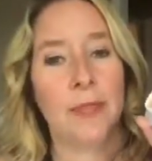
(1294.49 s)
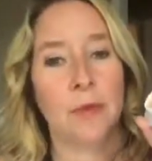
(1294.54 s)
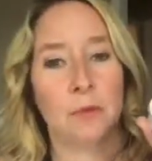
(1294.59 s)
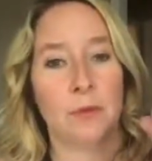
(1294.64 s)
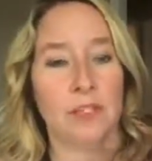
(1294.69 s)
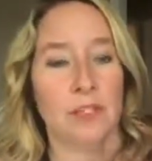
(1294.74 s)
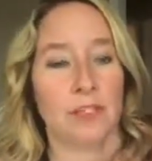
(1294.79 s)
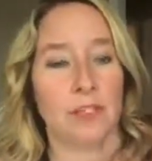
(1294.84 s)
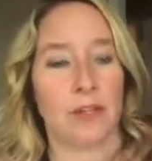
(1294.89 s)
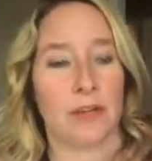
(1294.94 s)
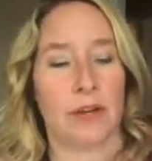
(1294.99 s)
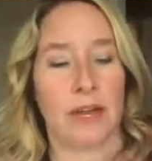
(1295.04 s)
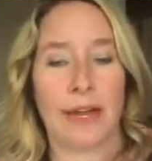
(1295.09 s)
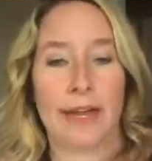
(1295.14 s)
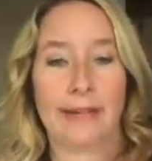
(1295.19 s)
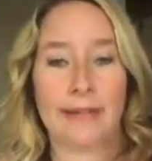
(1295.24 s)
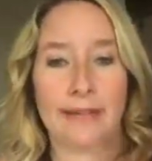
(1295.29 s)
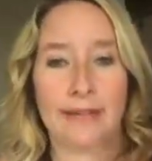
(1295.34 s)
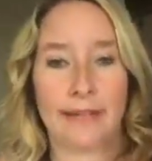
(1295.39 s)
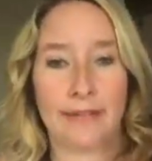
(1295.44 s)
which is our
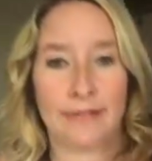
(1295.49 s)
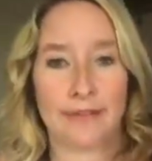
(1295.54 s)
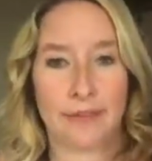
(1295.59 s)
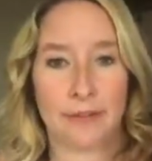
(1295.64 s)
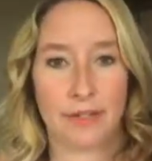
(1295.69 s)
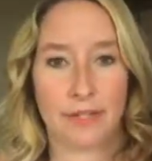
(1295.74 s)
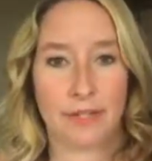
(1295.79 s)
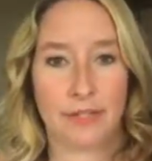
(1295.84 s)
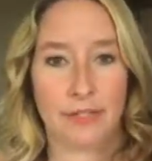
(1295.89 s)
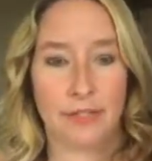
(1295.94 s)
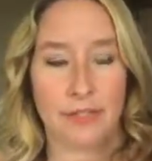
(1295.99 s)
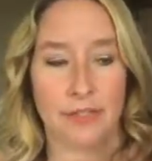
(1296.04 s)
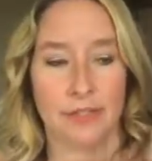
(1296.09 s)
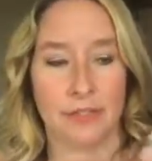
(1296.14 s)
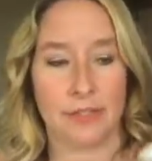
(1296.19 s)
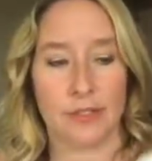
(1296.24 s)
highlighting foundation.